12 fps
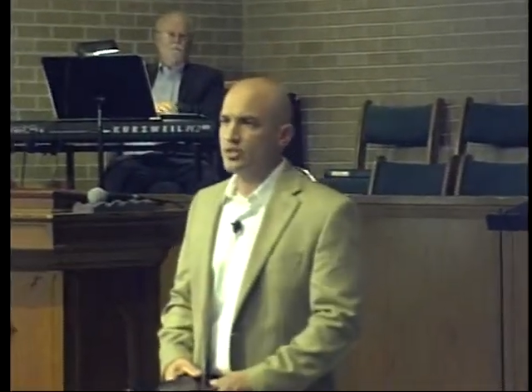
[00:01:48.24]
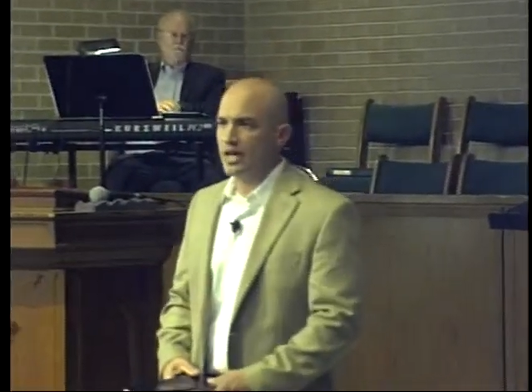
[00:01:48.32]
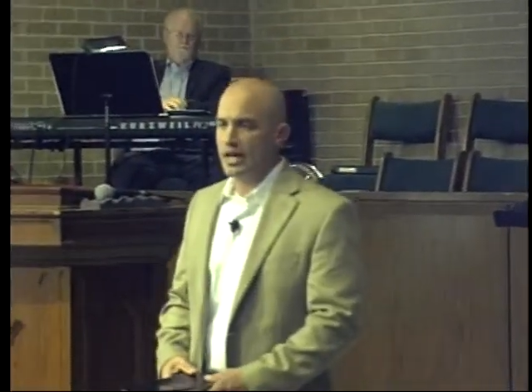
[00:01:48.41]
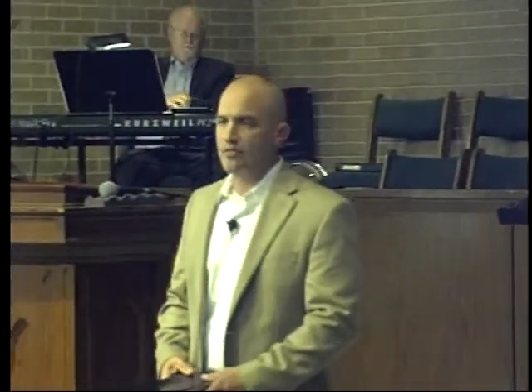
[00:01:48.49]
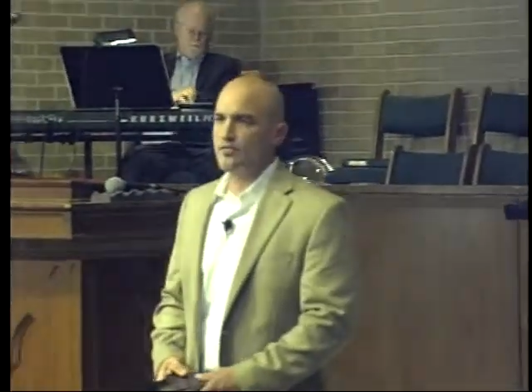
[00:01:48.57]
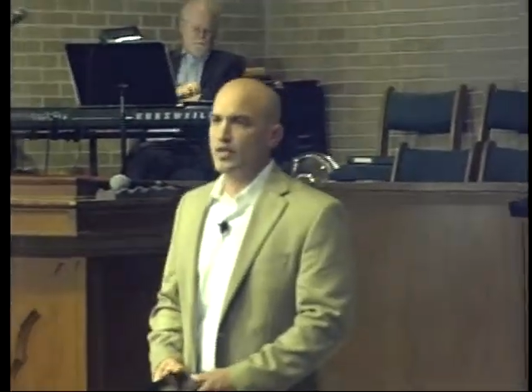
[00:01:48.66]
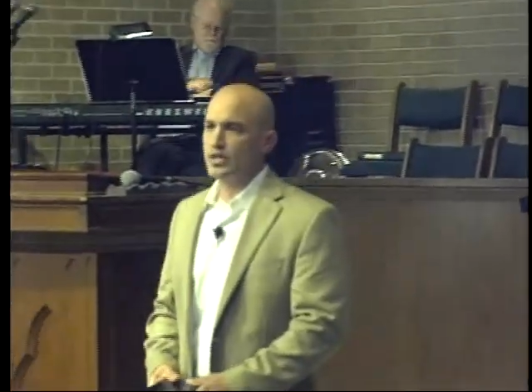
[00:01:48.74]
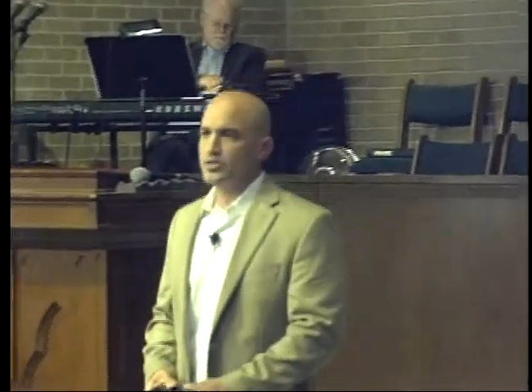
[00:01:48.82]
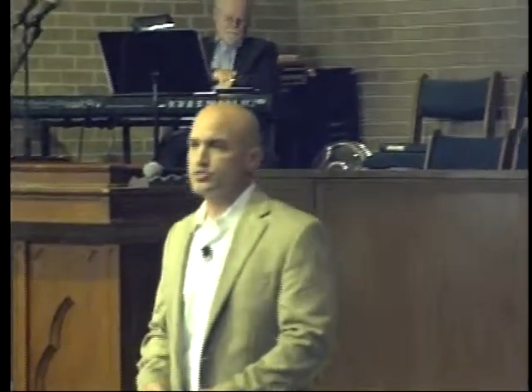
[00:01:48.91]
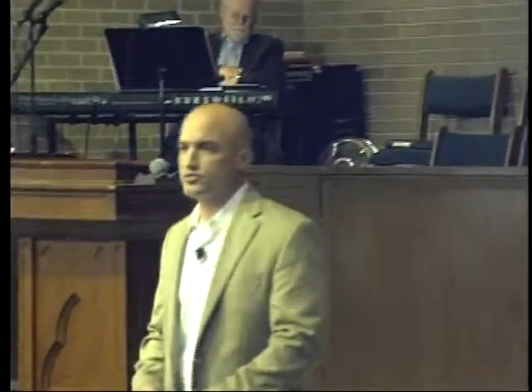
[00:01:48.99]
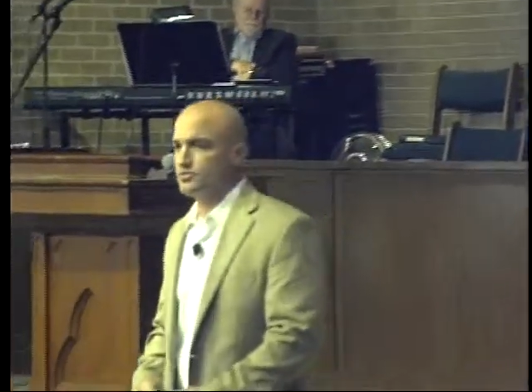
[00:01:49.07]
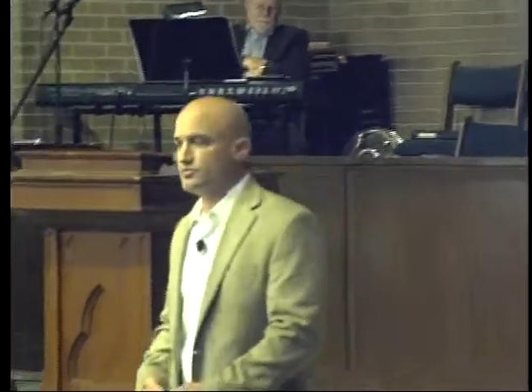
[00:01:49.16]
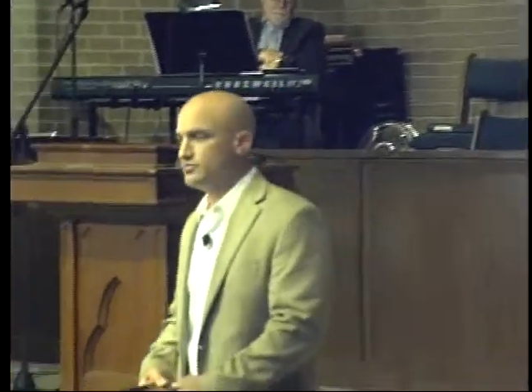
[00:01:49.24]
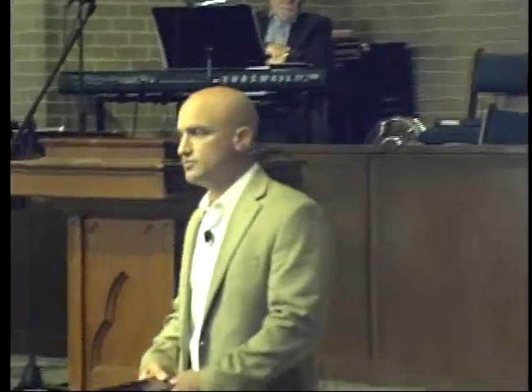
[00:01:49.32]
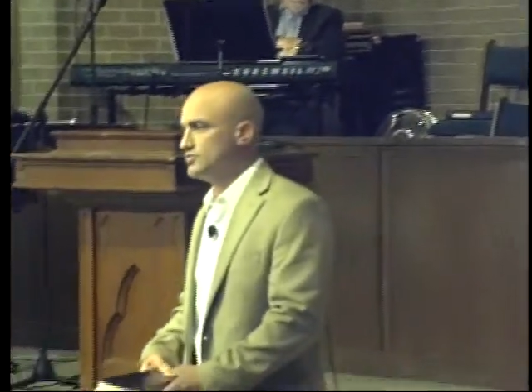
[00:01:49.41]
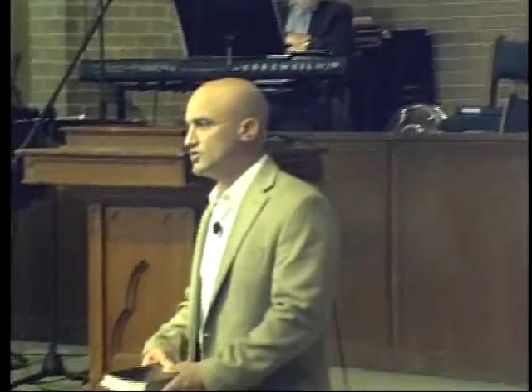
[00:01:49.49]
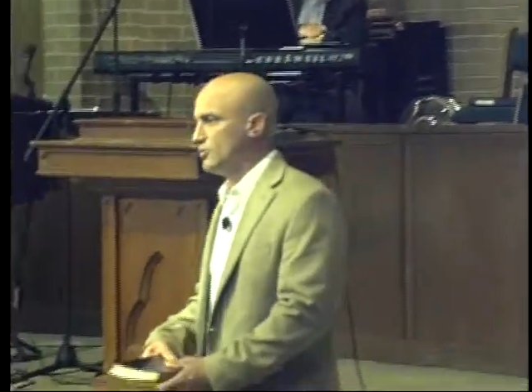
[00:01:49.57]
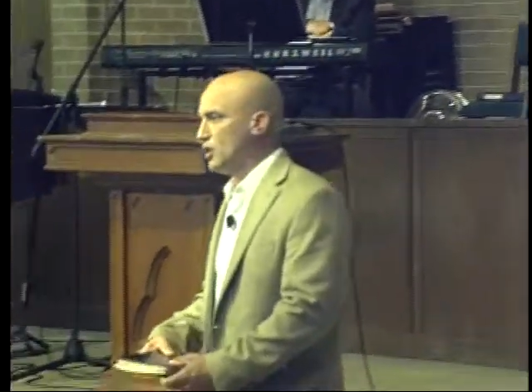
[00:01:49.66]
and have faced,
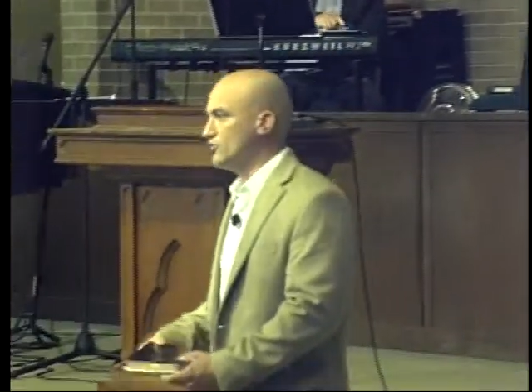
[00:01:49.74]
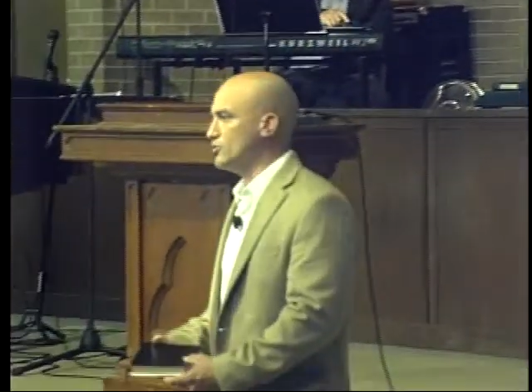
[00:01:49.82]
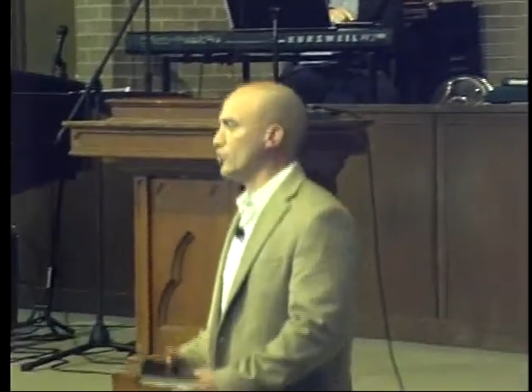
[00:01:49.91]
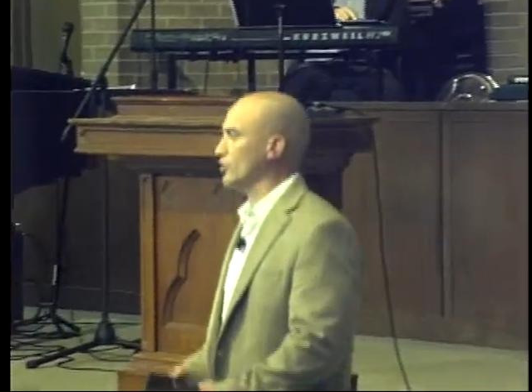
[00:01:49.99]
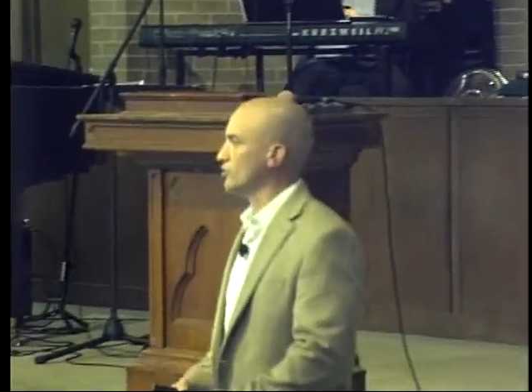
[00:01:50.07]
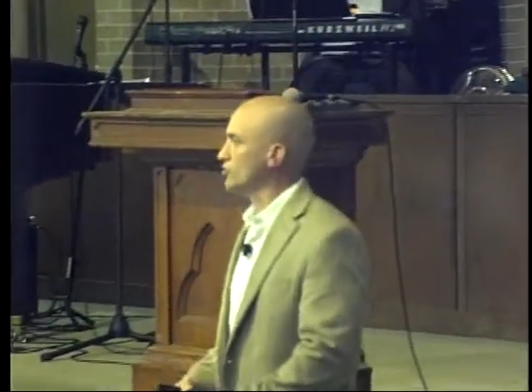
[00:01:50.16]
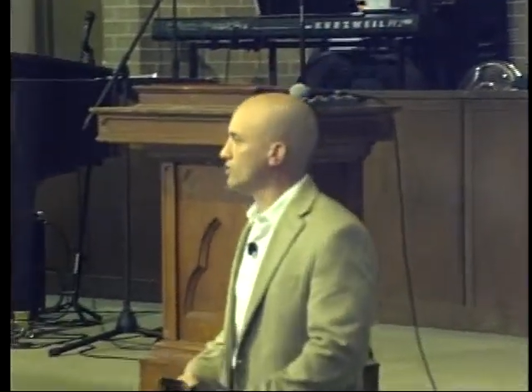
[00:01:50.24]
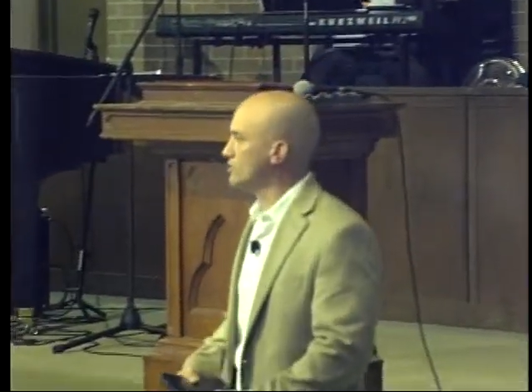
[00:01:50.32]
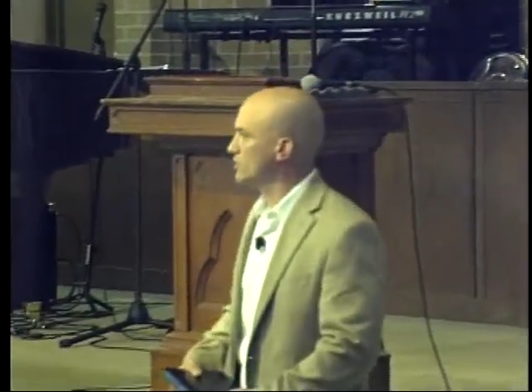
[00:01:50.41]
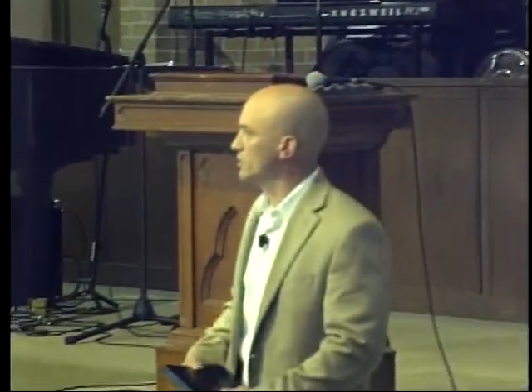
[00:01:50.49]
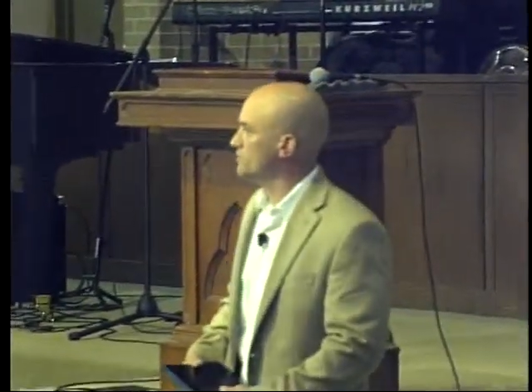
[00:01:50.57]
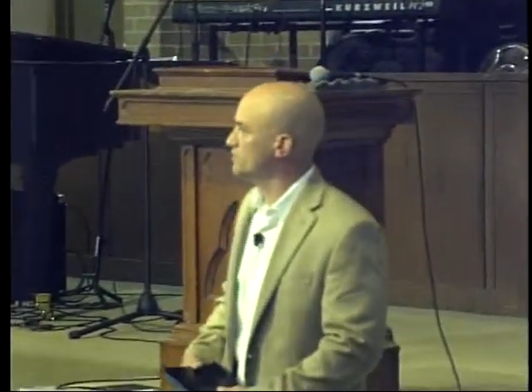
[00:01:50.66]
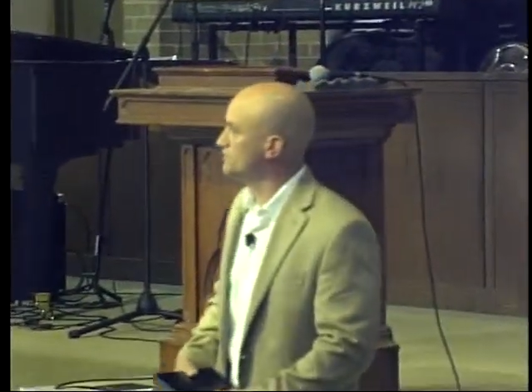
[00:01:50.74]
some of you pretty recently.